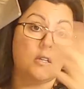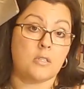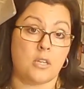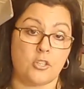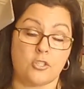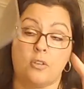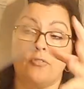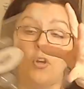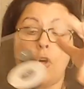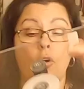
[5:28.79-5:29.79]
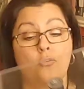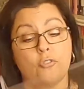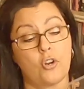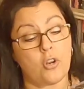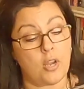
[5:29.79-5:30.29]
It's not just going to fall
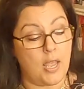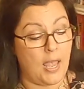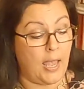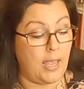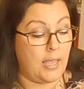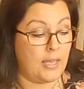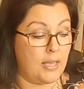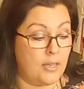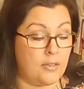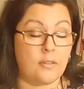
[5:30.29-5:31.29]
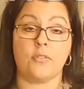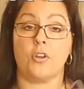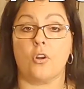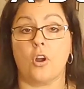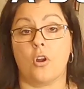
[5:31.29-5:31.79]
over. And
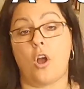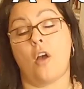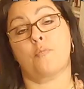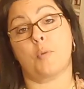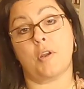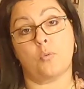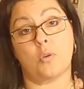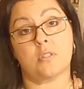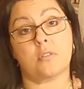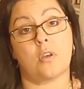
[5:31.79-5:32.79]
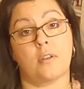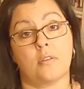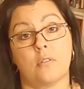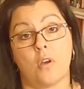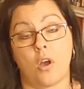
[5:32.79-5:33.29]
there are off-brand ones
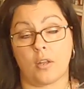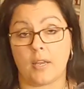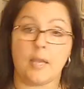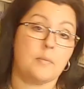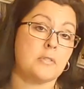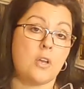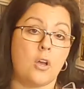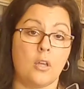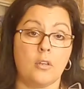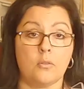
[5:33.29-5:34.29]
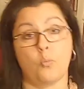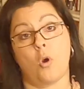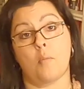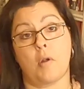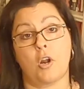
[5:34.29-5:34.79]
on, on Amazon,
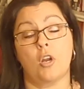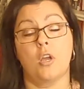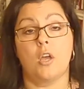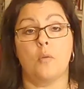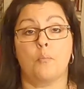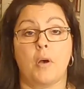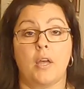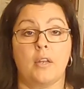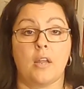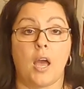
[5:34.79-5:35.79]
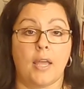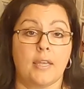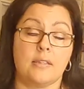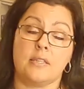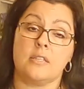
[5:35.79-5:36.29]
Walmart, but I
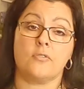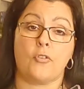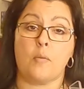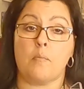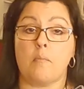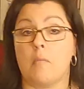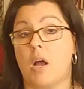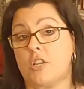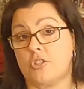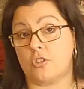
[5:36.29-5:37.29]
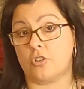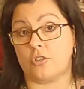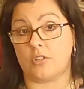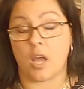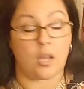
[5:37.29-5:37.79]
get these from
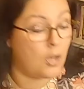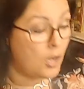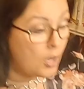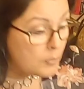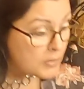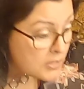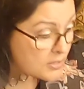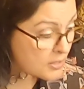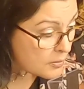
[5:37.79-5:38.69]
modular.com. Is it?